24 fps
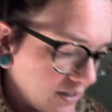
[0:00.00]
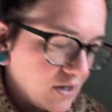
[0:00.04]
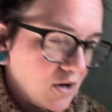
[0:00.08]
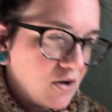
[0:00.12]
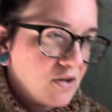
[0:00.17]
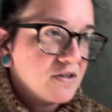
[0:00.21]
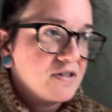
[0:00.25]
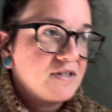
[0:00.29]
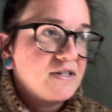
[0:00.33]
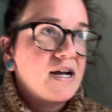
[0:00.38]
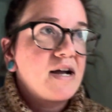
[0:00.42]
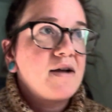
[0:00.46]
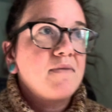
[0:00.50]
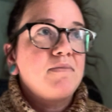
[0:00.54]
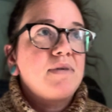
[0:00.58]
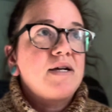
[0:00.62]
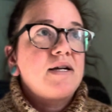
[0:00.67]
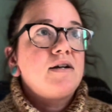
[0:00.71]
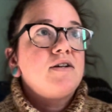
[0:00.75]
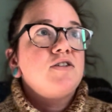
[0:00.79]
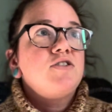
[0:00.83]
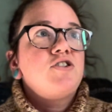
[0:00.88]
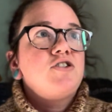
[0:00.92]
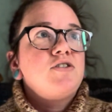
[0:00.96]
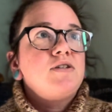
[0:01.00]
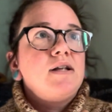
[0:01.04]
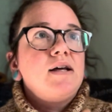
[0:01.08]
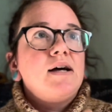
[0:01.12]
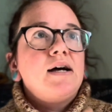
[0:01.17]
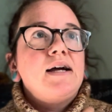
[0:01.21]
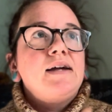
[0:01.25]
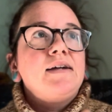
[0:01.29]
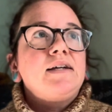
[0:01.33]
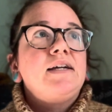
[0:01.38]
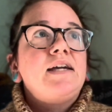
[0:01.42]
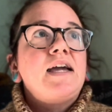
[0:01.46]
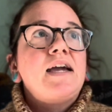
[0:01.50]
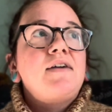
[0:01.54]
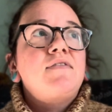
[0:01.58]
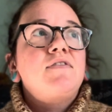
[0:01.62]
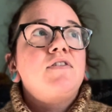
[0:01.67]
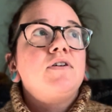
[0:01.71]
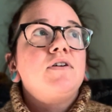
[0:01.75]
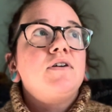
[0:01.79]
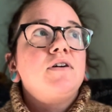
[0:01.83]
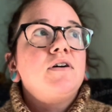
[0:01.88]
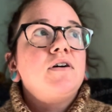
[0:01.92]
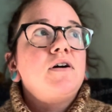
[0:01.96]
all the time because I gave
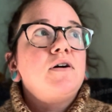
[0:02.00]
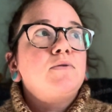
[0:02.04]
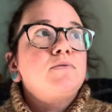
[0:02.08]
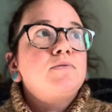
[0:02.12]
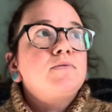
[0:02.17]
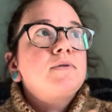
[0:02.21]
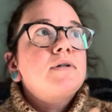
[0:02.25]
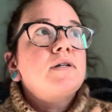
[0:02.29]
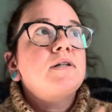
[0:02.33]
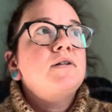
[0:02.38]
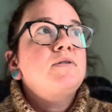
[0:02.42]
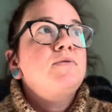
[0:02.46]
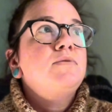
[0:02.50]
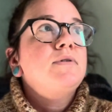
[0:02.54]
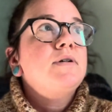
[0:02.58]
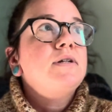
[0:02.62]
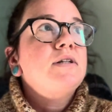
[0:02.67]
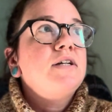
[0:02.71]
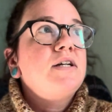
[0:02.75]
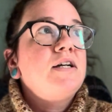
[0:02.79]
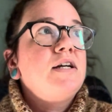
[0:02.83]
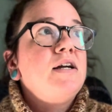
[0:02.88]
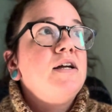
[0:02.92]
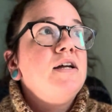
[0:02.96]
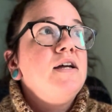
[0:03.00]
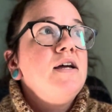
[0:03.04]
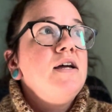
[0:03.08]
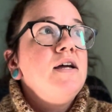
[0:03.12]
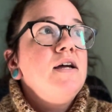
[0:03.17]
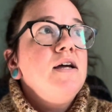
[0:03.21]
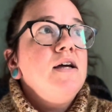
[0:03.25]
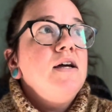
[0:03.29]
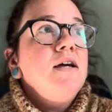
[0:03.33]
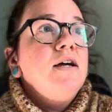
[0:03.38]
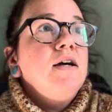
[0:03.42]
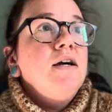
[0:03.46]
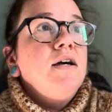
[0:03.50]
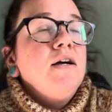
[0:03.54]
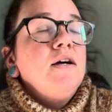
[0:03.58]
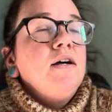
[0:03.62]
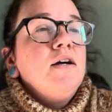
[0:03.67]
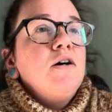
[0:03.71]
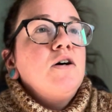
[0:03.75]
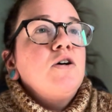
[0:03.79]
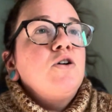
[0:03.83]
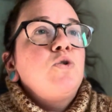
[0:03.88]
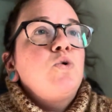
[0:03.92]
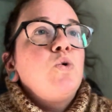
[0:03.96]
her a really, really
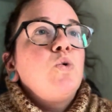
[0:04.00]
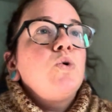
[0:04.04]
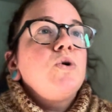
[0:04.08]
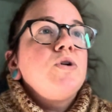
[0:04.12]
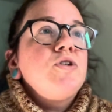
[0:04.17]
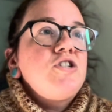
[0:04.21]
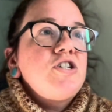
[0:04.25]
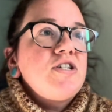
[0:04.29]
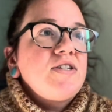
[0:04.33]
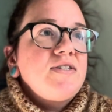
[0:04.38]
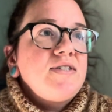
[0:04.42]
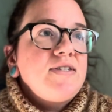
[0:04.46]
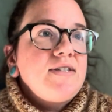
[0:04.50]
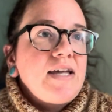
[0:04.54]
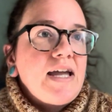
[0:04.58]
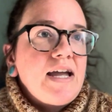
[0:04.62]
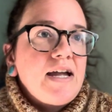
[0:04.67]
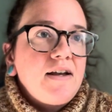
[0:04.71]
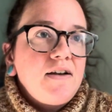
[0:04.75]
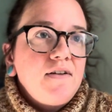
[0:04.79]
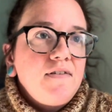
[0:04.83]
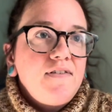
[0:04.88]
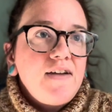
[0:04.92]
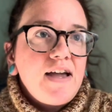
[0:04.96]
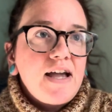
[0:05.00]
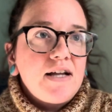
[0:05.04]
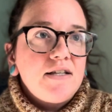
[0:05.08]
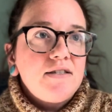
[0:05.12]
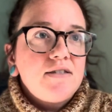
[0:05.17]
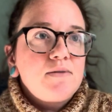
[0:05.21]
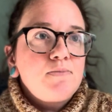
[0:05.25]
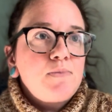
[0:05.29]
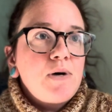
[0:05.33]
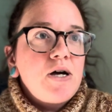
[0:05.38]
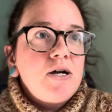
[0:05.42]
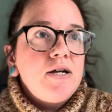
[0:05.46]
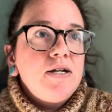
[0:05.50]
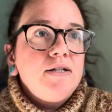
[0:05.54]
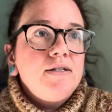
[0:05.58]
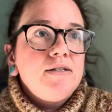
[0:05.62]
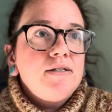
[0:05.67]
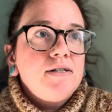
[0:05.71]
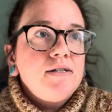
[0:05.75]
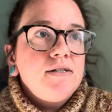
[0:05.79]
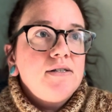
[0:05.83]
gorgeous skein of hand spun.